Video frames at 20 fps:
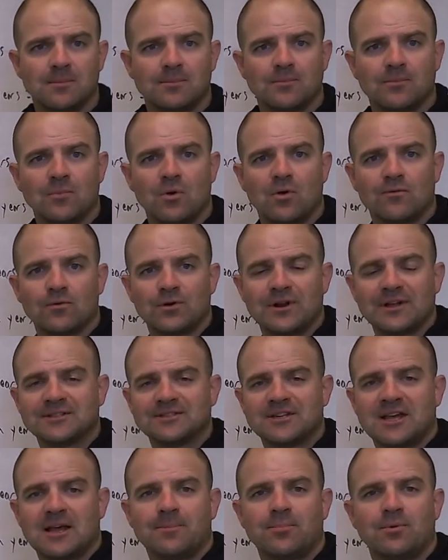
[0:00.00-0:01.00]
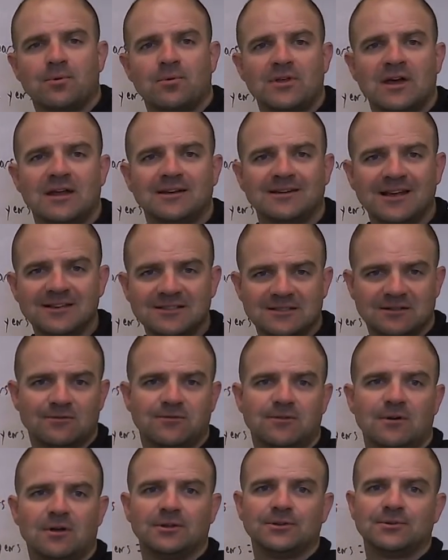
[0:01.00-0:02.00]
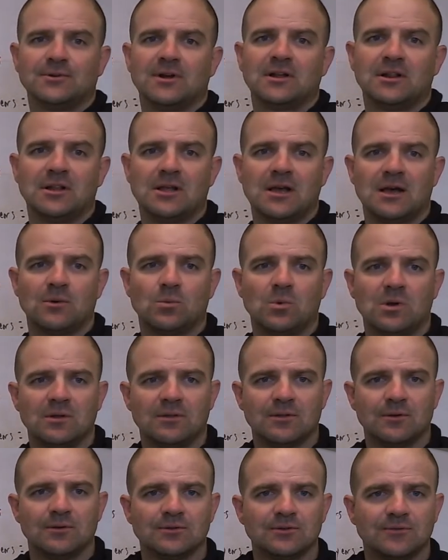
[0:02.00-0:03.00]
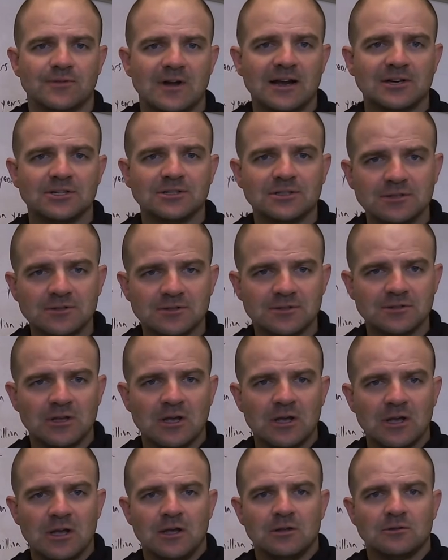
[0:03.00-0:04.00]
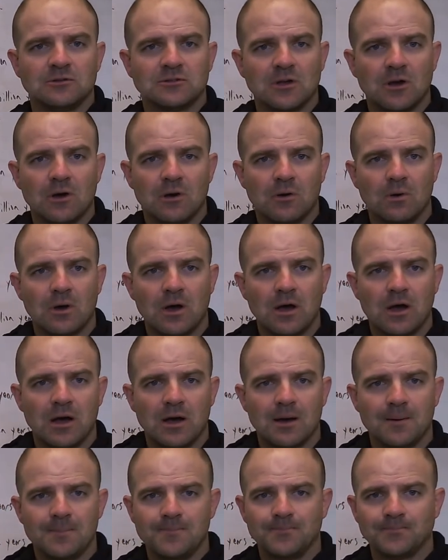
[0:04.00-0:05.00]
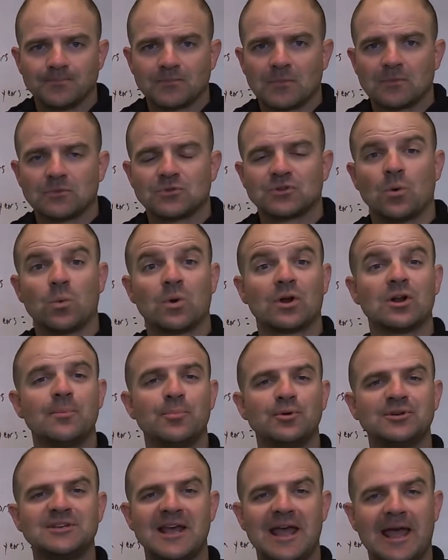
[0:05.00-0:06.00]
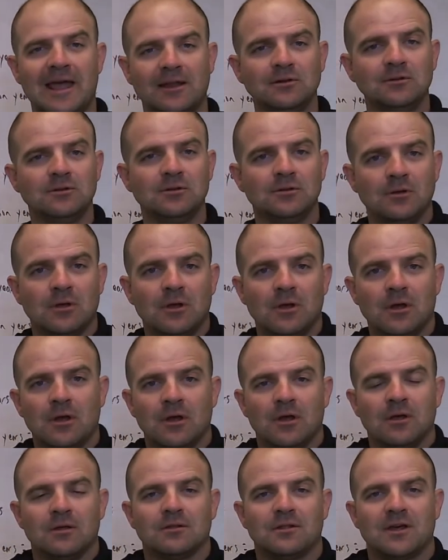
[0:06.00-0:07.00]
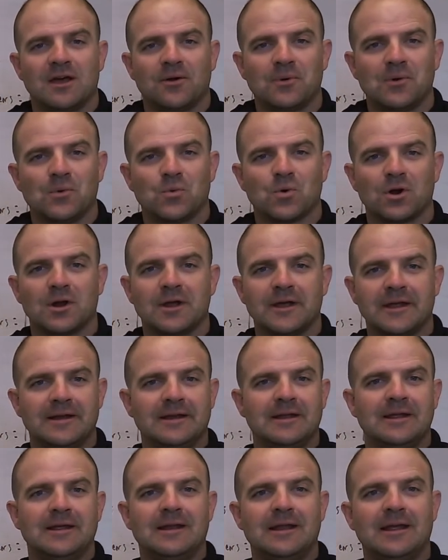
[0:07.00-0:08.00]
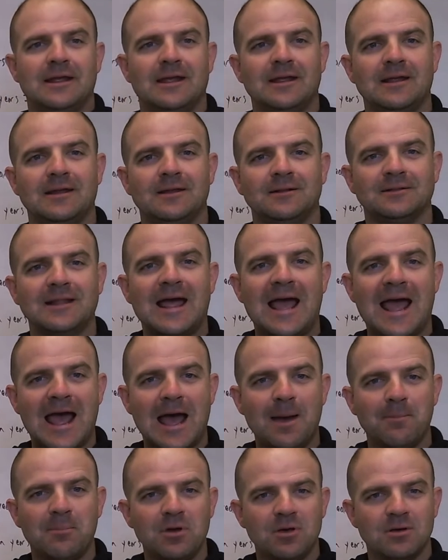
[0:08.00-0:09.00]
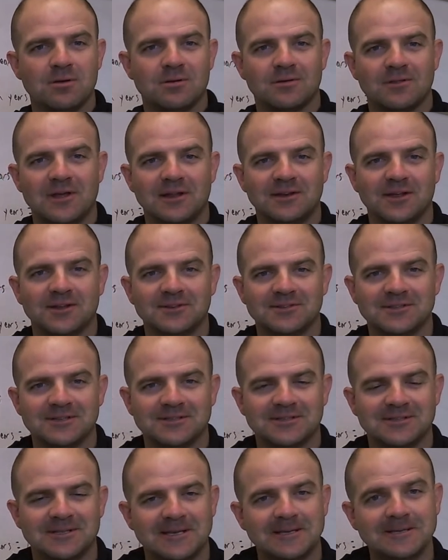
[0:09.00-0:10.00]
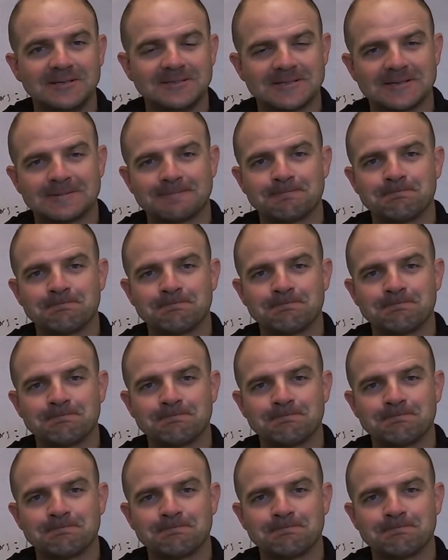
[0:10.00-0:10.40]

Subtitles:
over an example that doesn't fall directly on one of those fractions. So, so we're going to pretend that we work in a lab that does these things, and